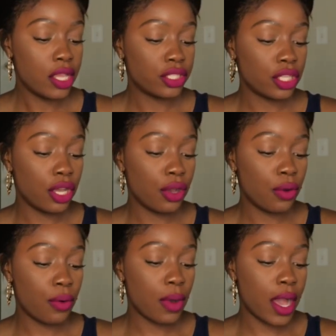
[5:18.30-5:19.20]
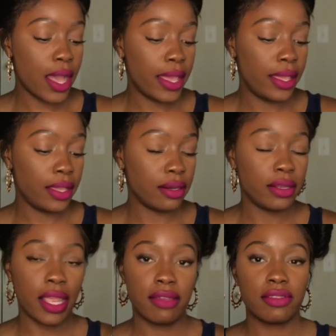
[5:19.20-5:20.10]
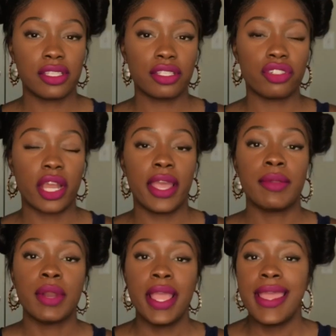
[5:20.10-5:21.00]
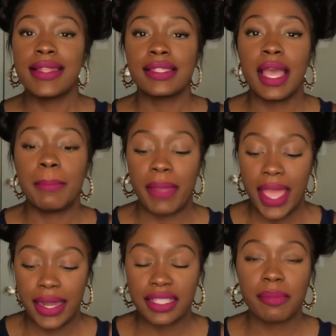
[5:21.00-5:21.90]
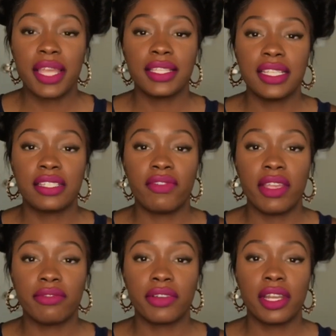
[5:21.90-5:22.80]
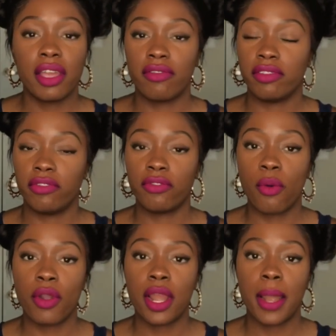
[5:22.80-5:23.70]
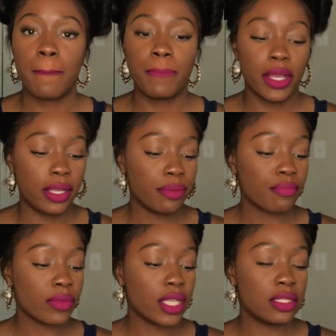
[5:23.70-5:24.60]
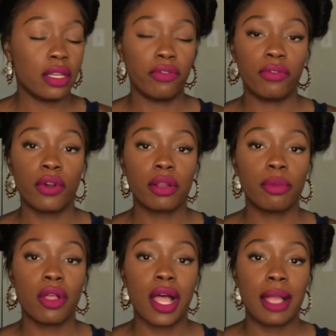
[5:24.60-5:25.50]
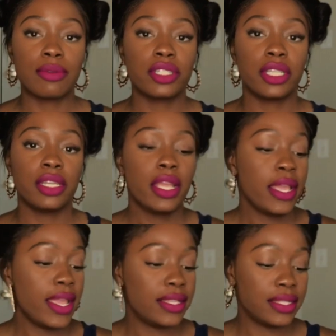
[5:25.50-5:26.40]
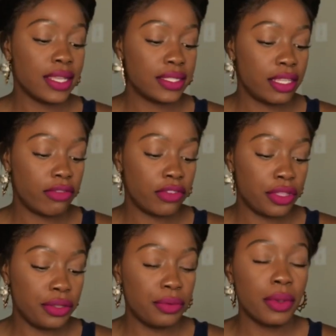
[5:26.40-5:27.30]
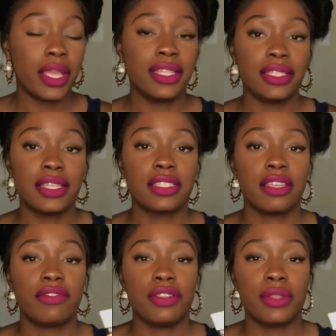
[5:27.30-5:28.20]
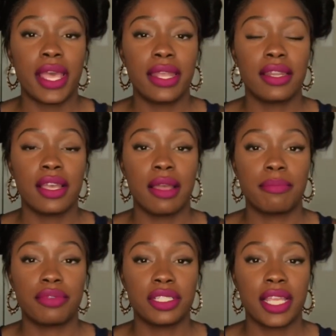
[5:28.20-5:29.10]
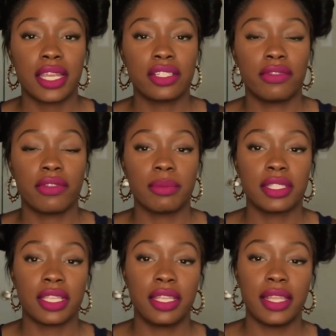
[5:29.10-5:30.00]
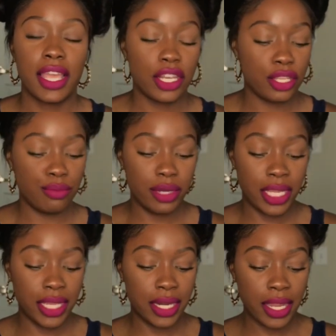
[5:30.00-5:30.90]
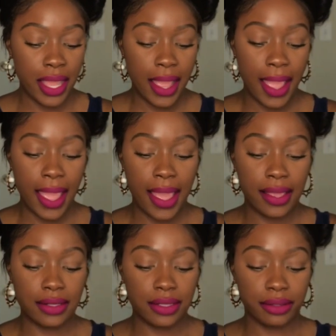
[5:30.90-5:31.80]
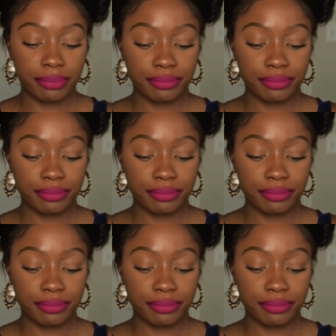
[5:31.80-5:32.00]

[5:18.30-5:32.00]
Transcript: So I gave this a try. It's not bad. It's my least favorite of the four, but it's an affordable option. It does give you, it does give you that um, protection from the sun that you need, and